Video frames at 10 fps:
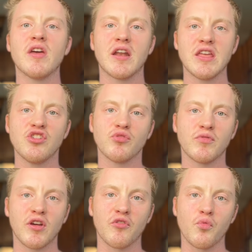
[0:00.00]
on
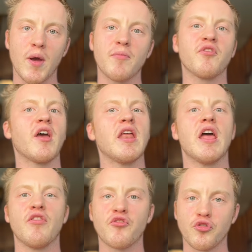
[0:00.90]
EgyptAir's website
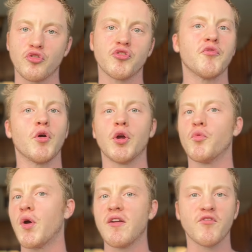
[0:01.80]
and search for
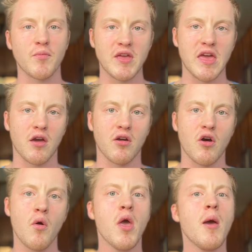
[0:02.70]
it right from the
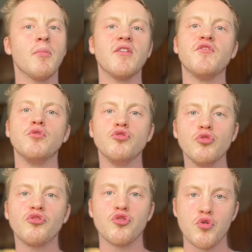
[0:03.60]
get-go. But if you
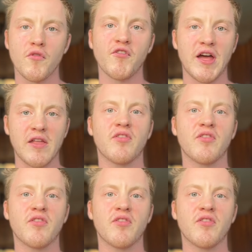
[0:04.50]
use Google Flights,